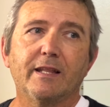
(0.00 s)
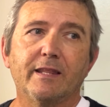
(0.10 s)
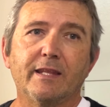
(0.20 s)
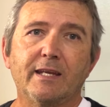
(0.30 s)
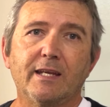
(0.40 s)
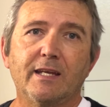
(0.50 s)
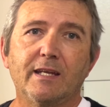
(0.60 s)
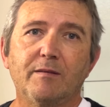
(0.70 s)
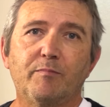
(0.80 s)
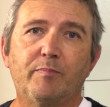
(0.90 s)

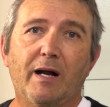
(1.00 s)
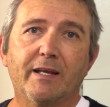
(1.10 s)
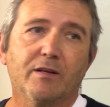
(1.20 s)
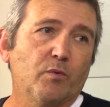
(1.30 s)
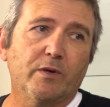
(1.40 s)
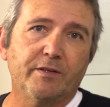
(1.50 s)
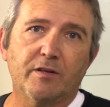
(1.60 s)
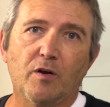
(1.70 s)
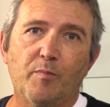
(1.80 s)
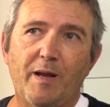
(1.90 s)
The bike wouldn't
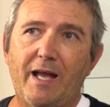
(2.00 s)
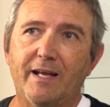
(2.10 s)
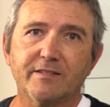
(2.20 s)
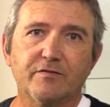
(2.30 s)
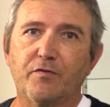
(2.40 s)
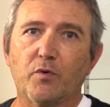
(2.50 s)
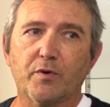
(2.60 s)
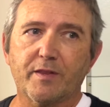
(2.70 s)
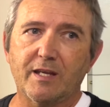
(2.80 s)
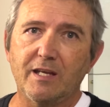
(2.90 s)
go past
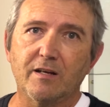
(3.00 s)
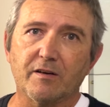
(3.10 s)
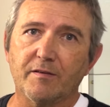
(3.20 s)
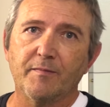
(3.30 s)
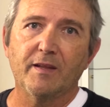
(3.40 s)
fourth gear.